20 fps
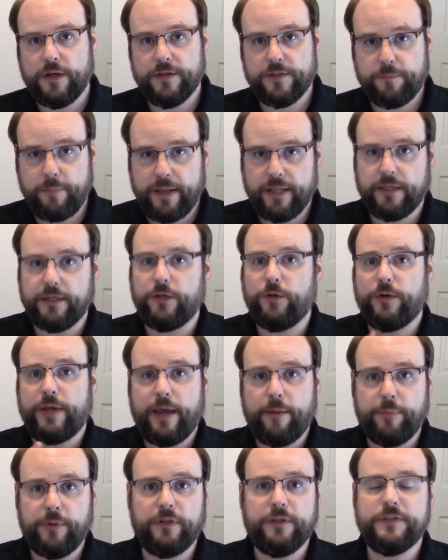spelling, your
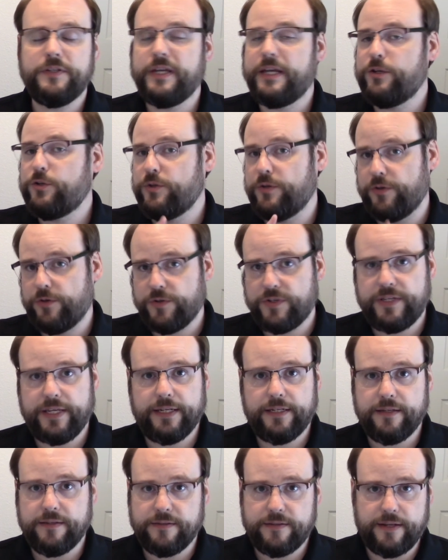capitalization, your
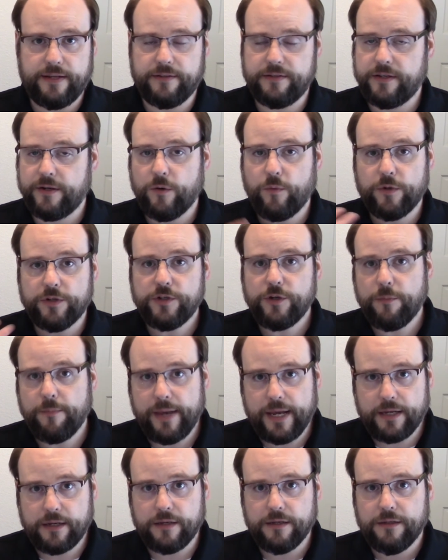sentence sense. I don't want you to
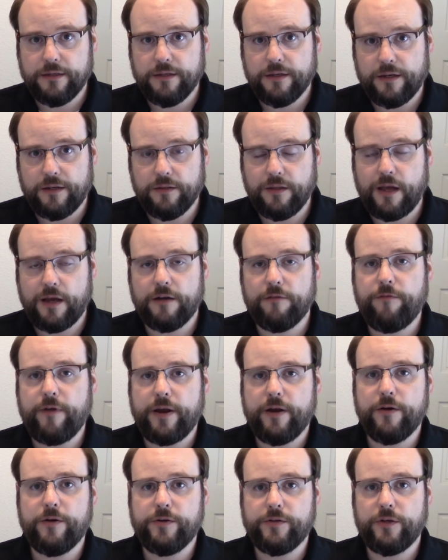make a lot of
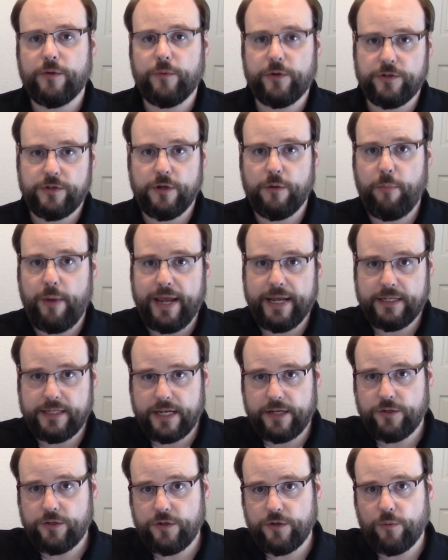errors. I want you to pay
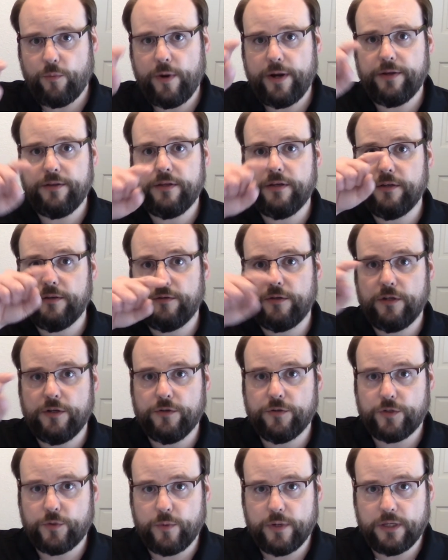attention to where the
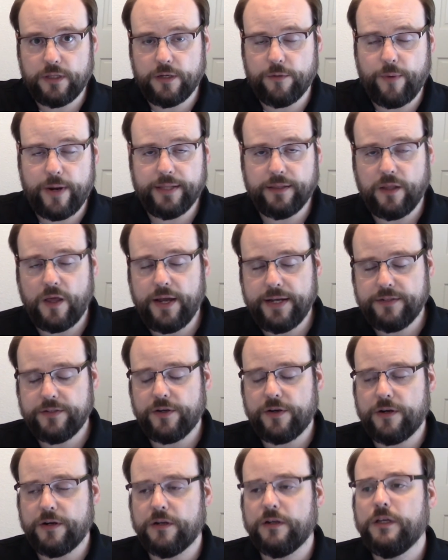squiggly red lines
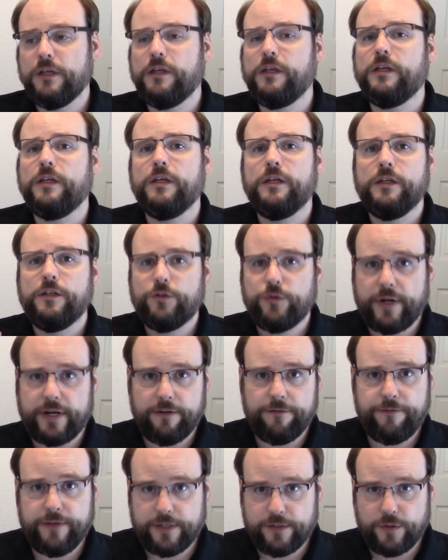are. Try to
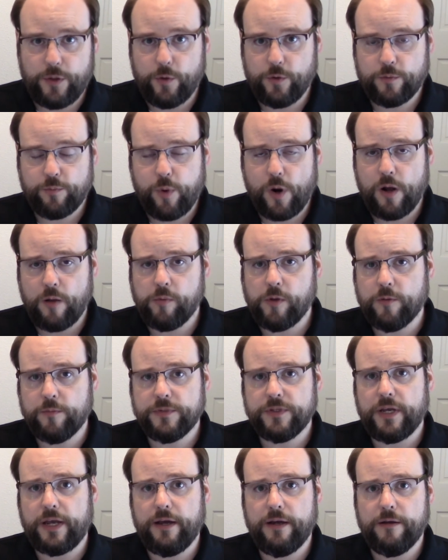fix those
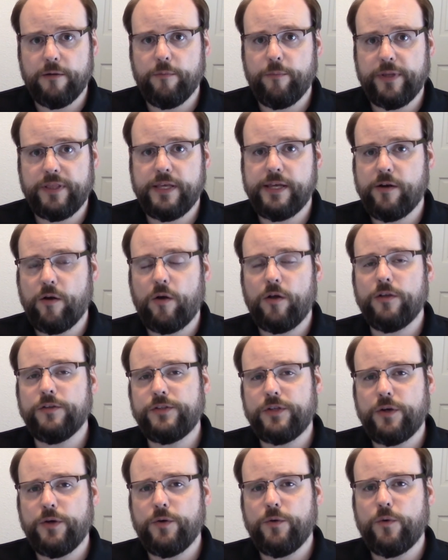problems. But then
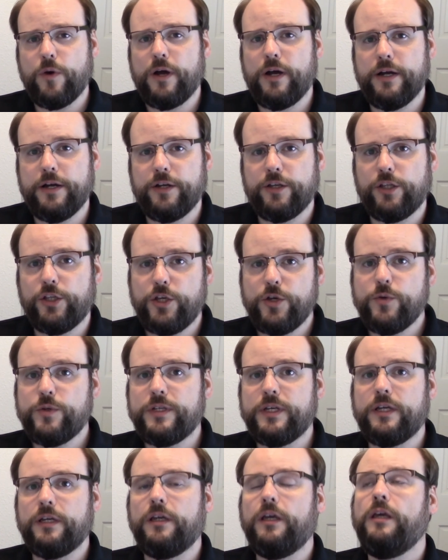also
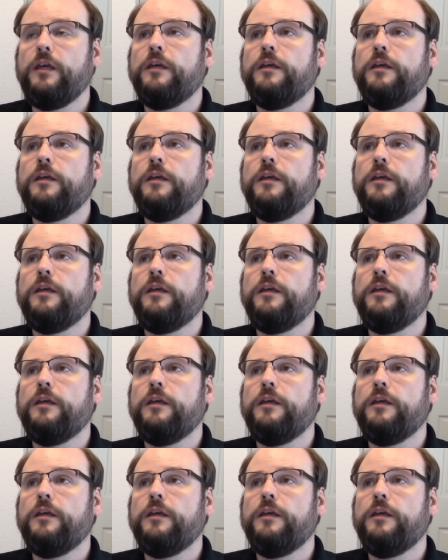using